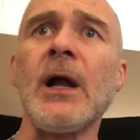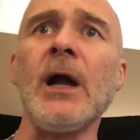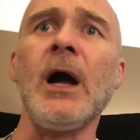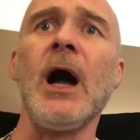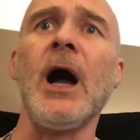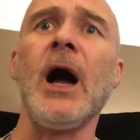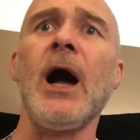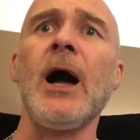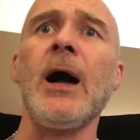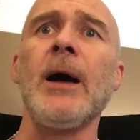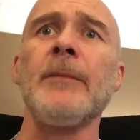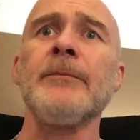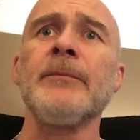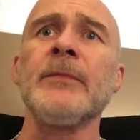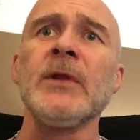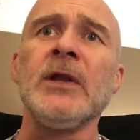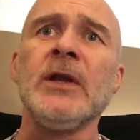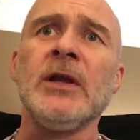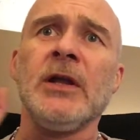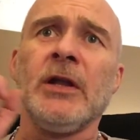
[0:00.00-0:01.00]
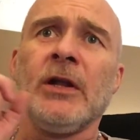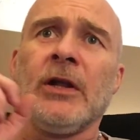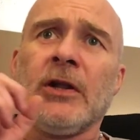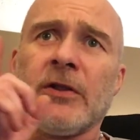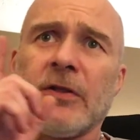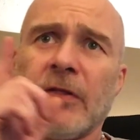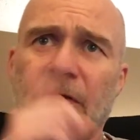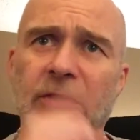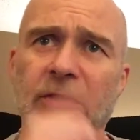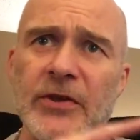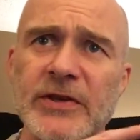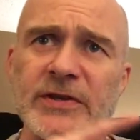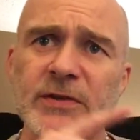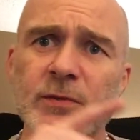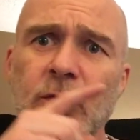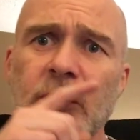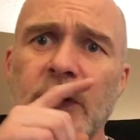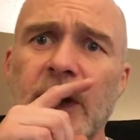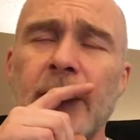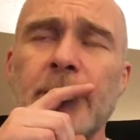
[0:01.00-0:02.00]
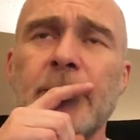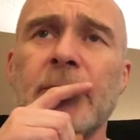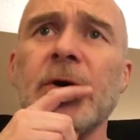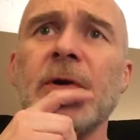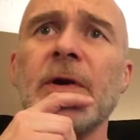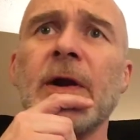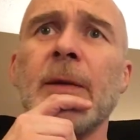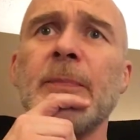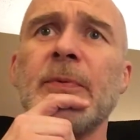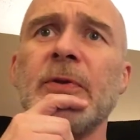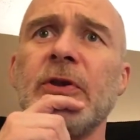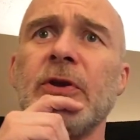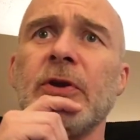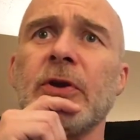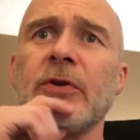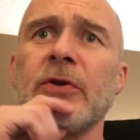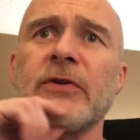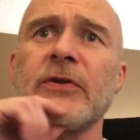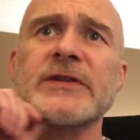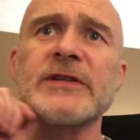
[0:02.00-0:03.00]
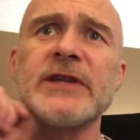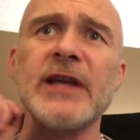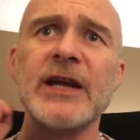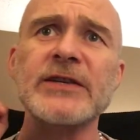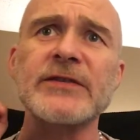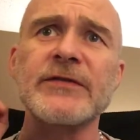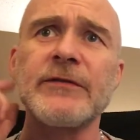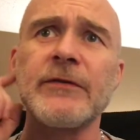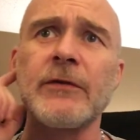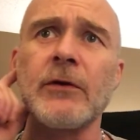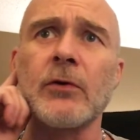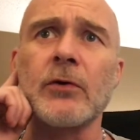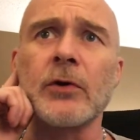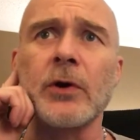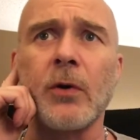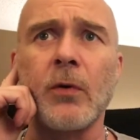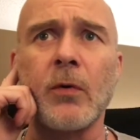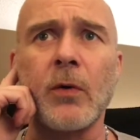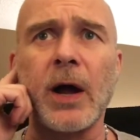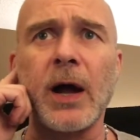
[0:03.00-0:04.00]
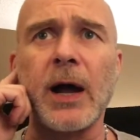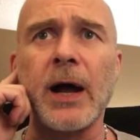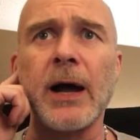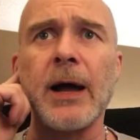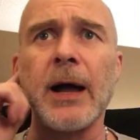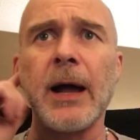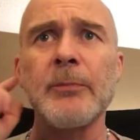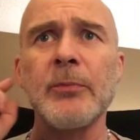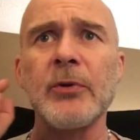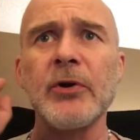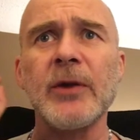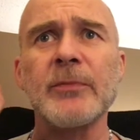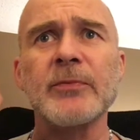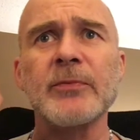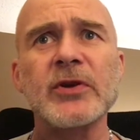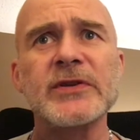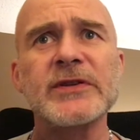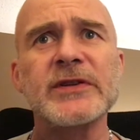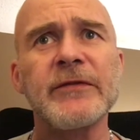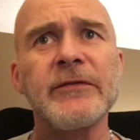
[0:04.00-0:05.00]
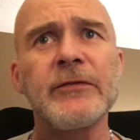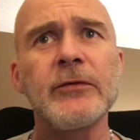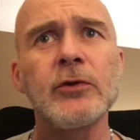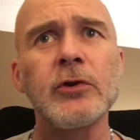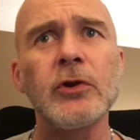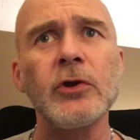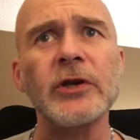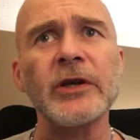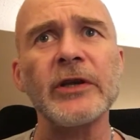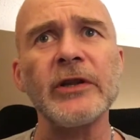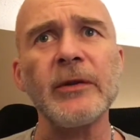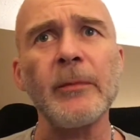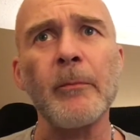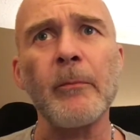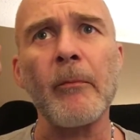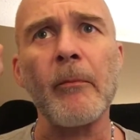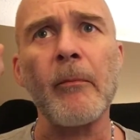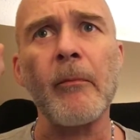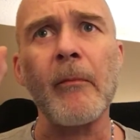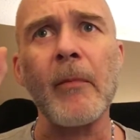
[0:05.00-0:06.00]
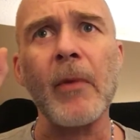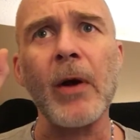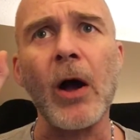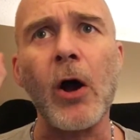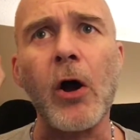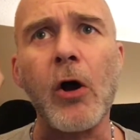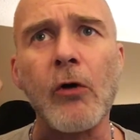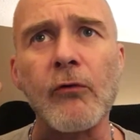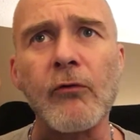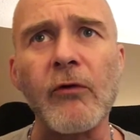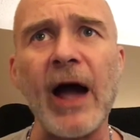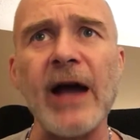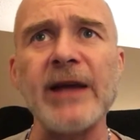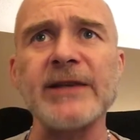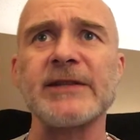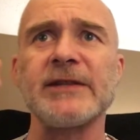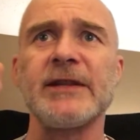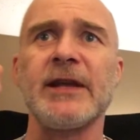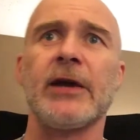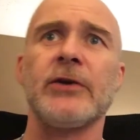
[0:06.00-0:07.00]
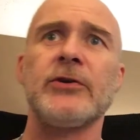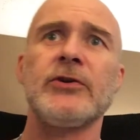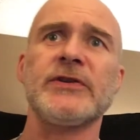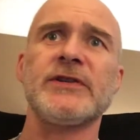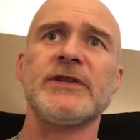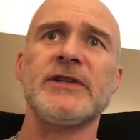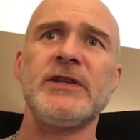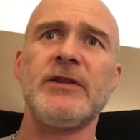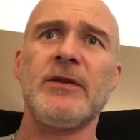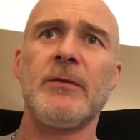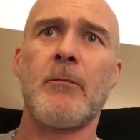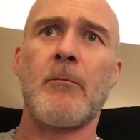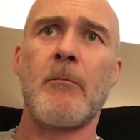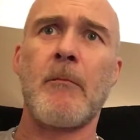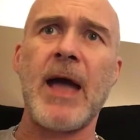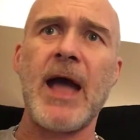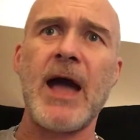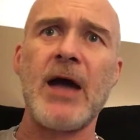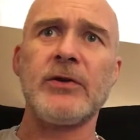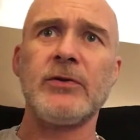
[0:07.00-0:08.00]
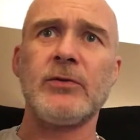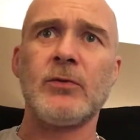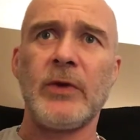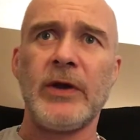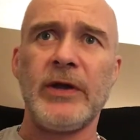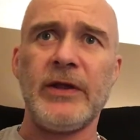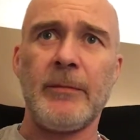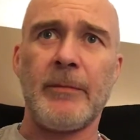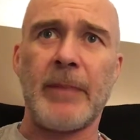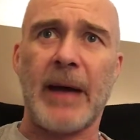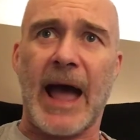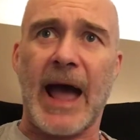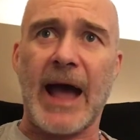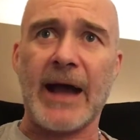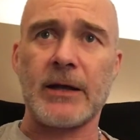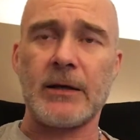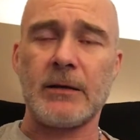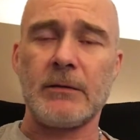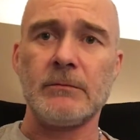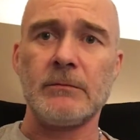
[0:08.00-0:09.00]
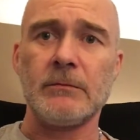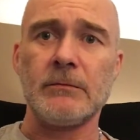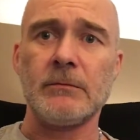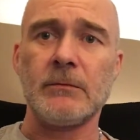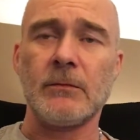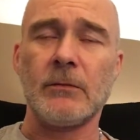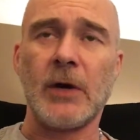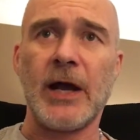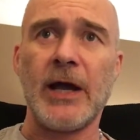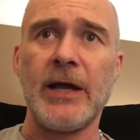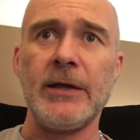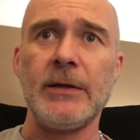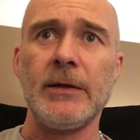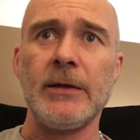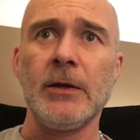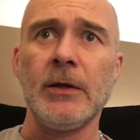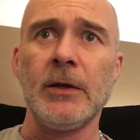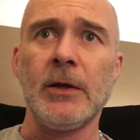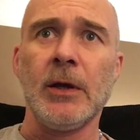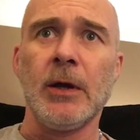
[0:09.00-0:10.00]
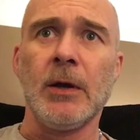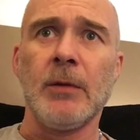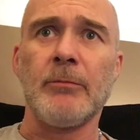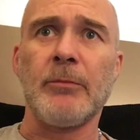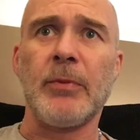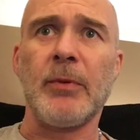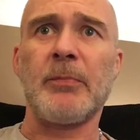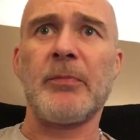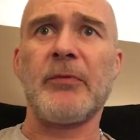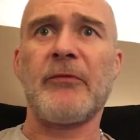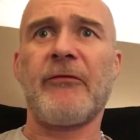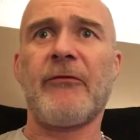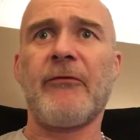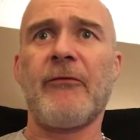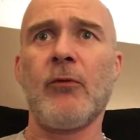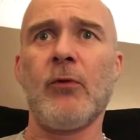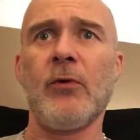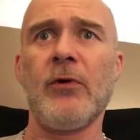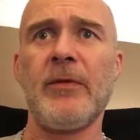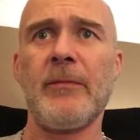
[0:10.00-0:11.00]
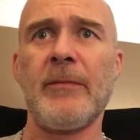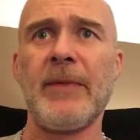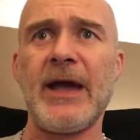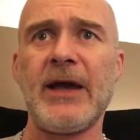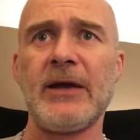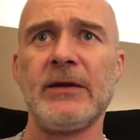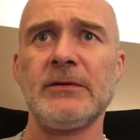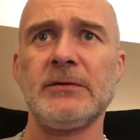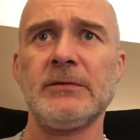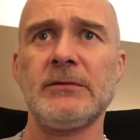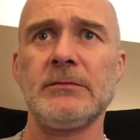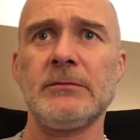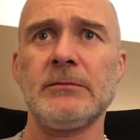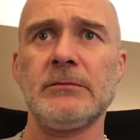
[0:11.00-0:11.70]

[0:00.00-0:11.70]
Um, this one I put up here, this next photo, I put up because if you look in the horizon there, you see the mountain way in the back, right? But before the mountain,